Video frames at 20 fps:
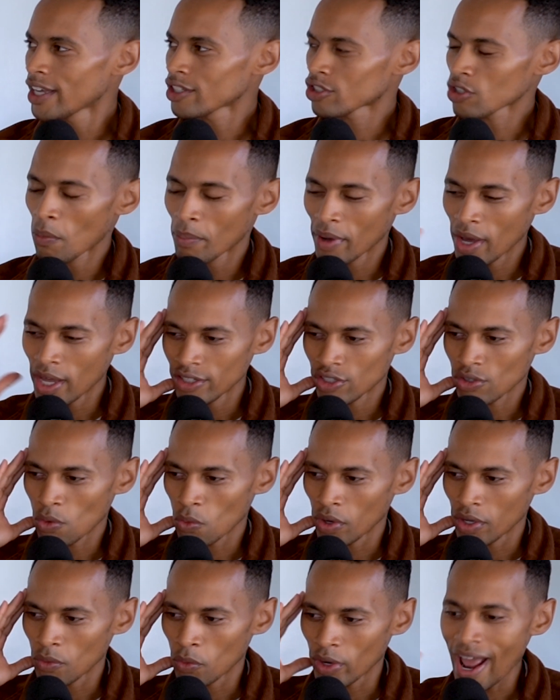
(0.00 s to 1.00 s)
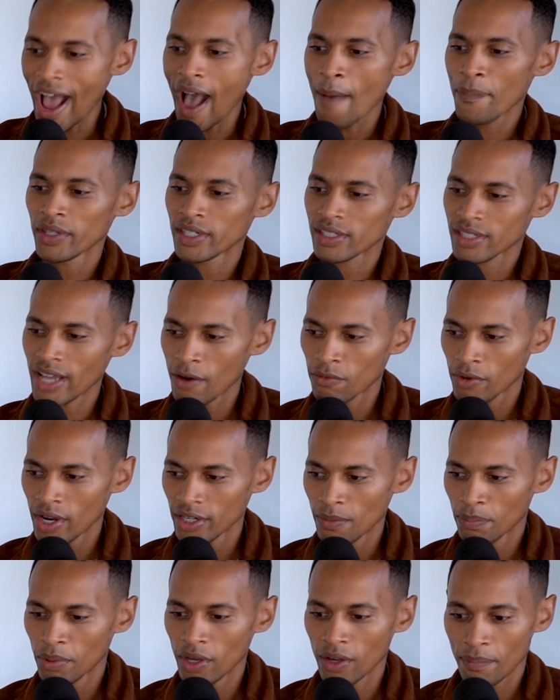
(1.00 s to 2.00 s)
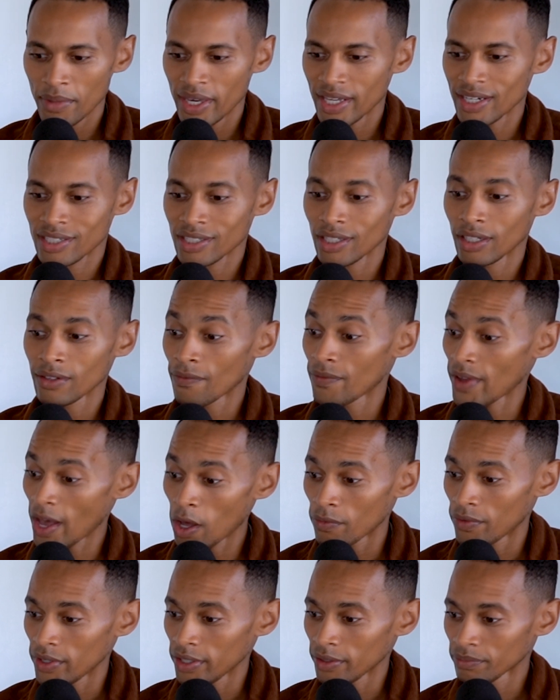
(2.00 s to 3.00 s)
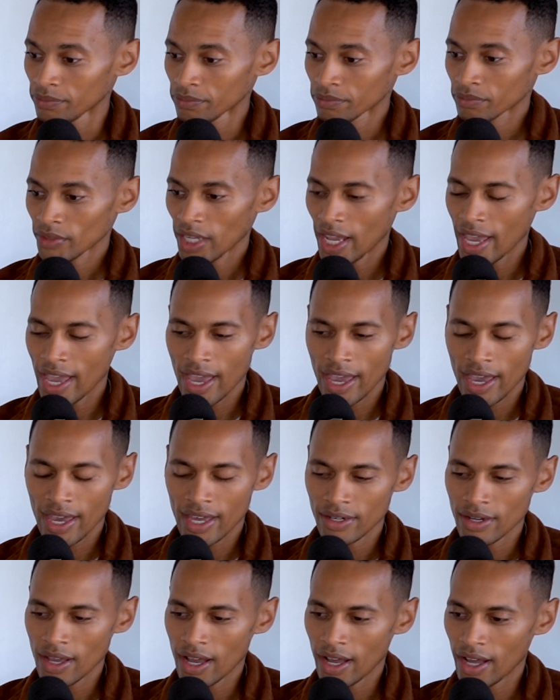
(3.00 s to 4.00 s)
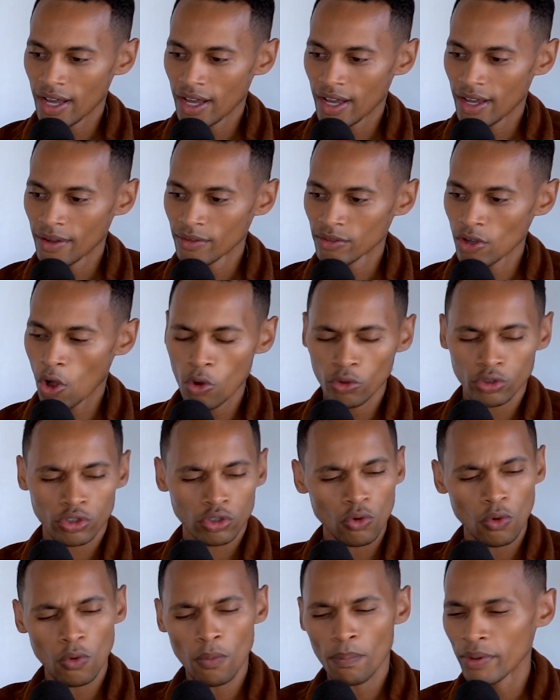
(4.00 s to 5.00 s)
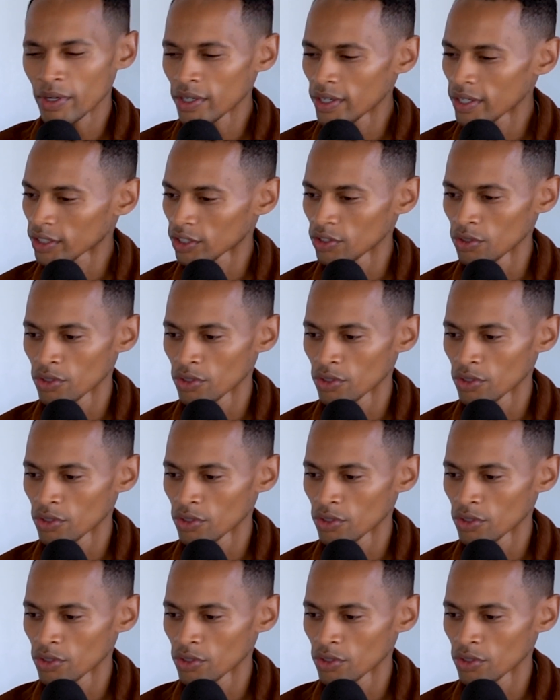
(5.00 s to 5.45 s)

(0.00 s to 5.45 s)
So, but what happened is I read the book Man is Still a Velvet, and old school book.